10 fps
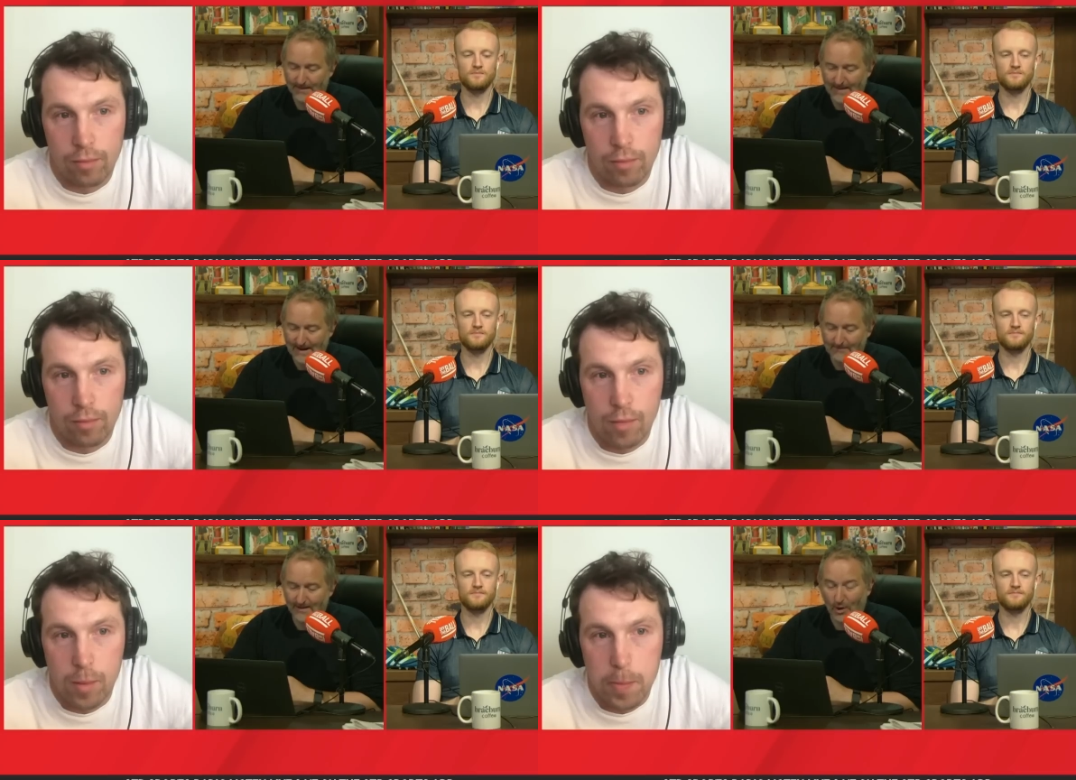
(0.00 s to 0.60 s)

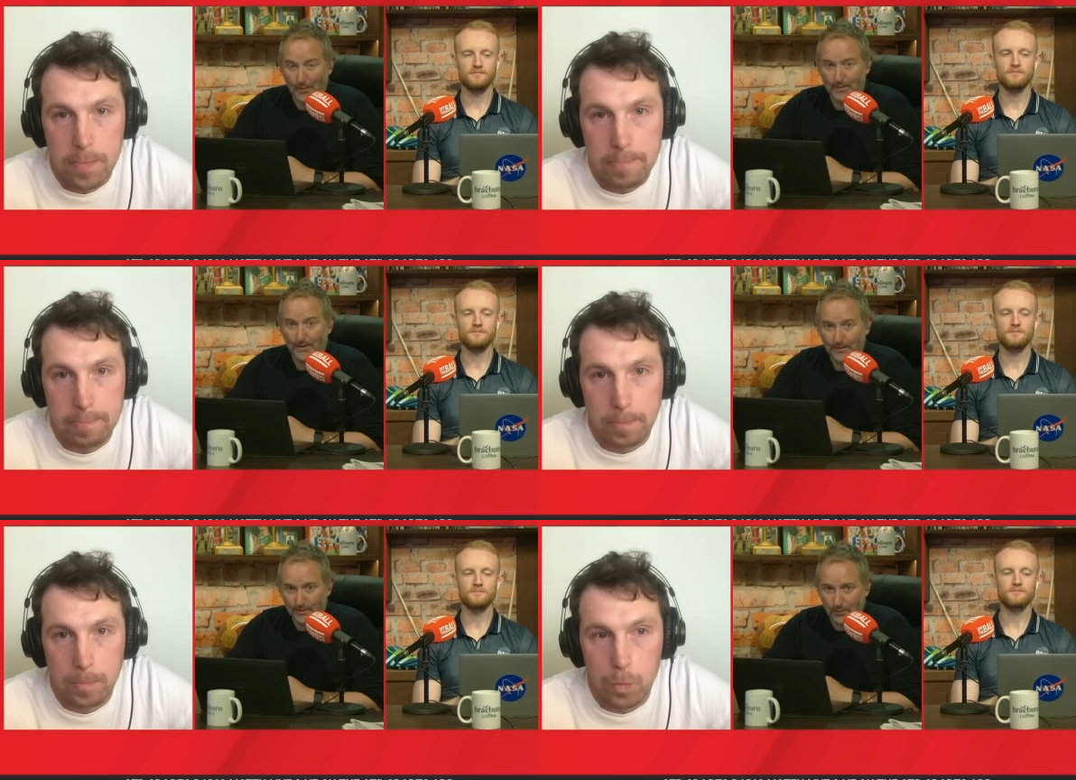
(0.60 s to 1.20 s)
Speaker 1: Kerry up
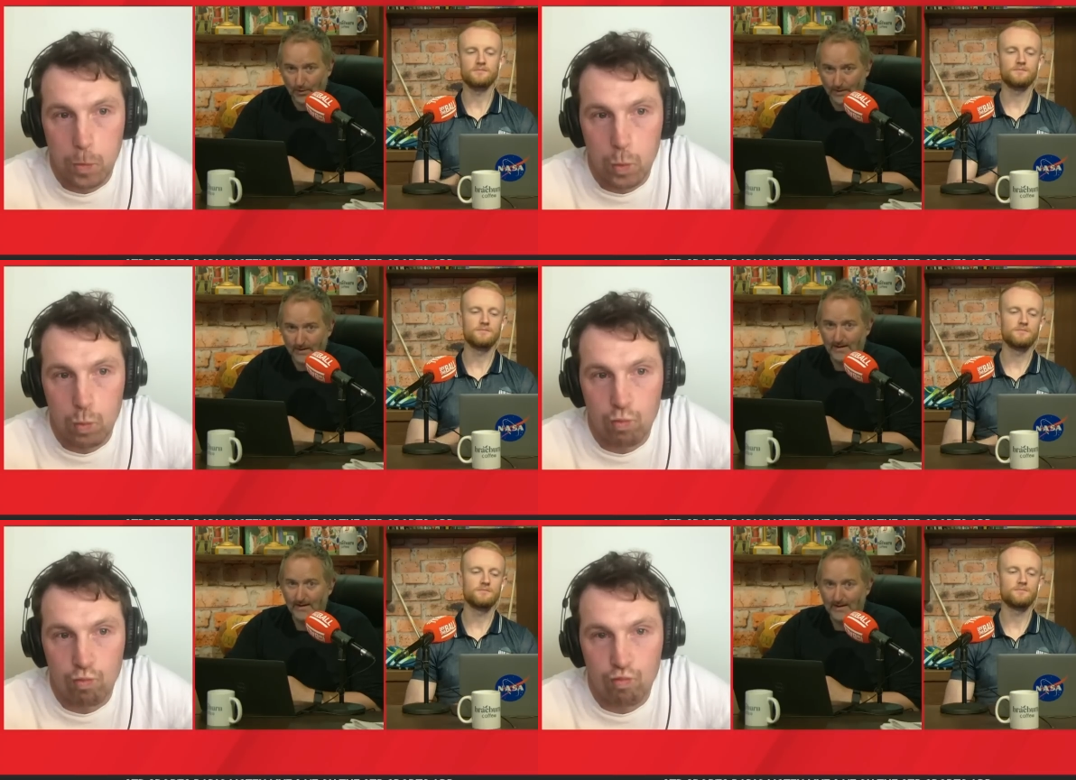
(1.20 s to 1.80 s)
to
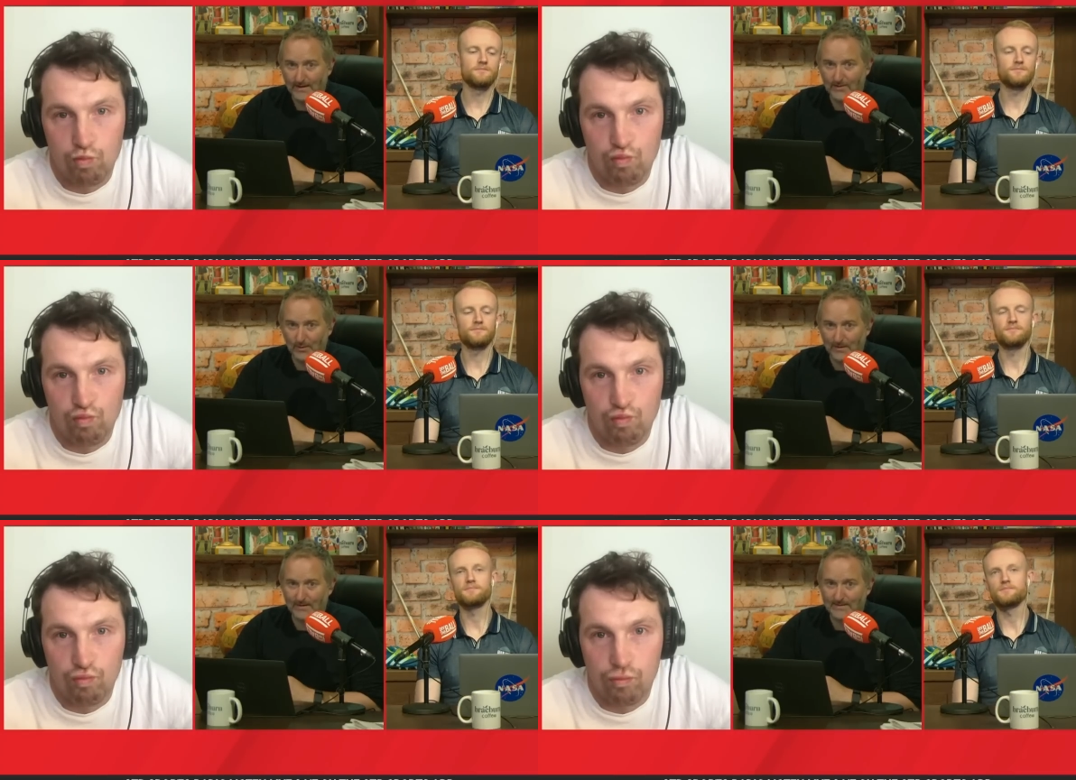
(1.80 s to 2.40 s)
one and
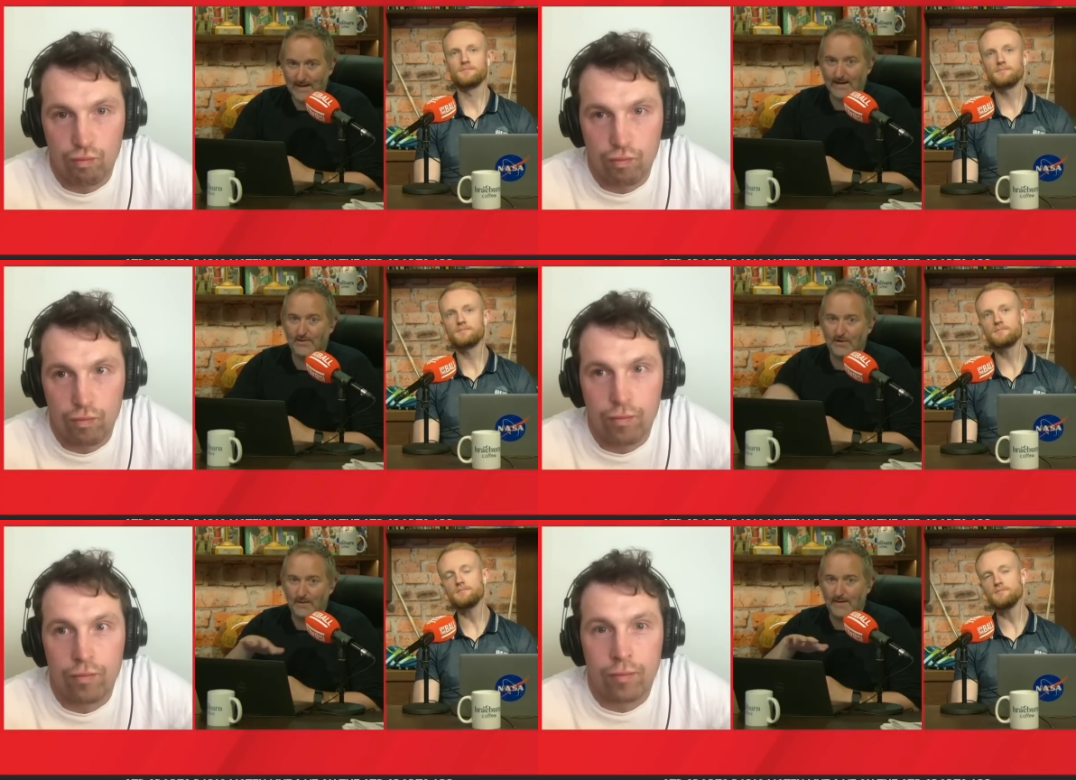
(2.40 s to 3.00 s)
Dublin are
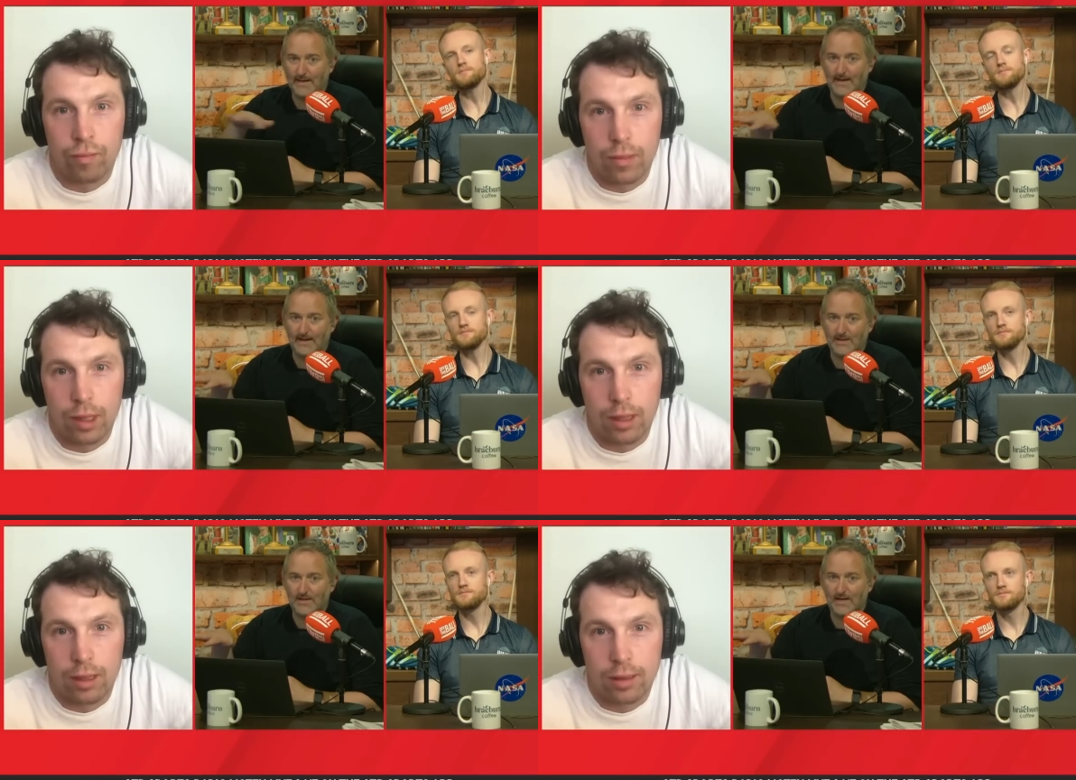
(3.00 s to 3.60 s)
second. You're not making
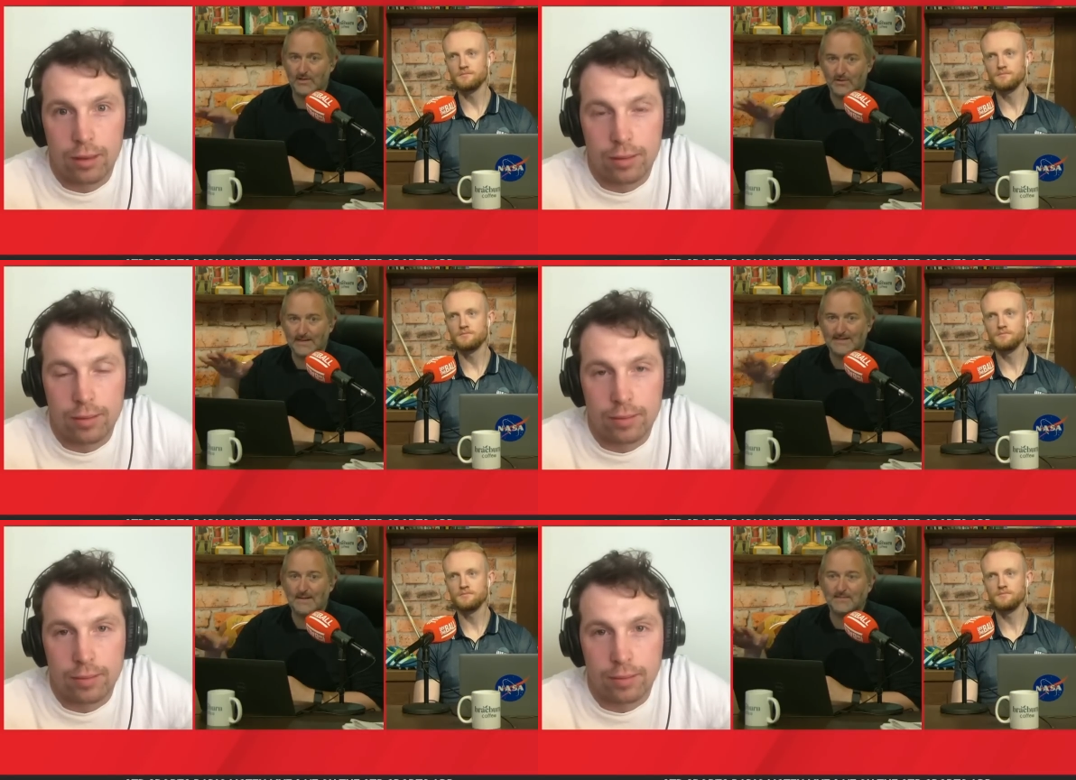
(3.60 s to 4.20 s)
any change. You're
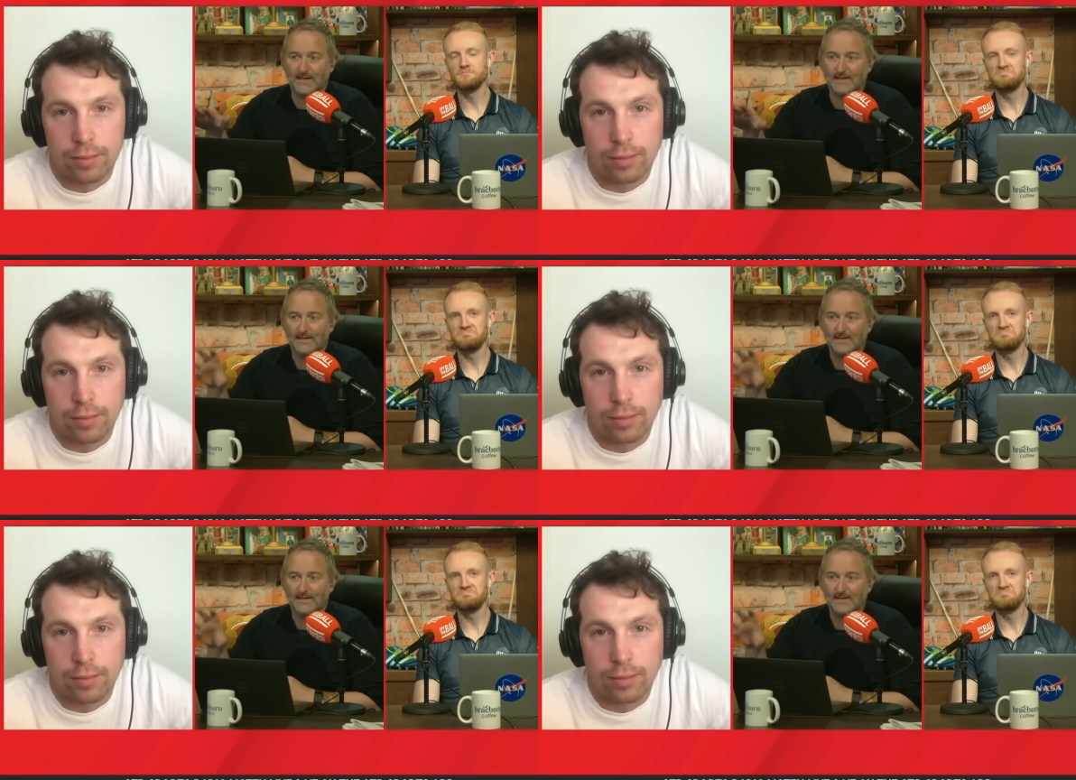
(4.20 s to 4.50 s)
accepting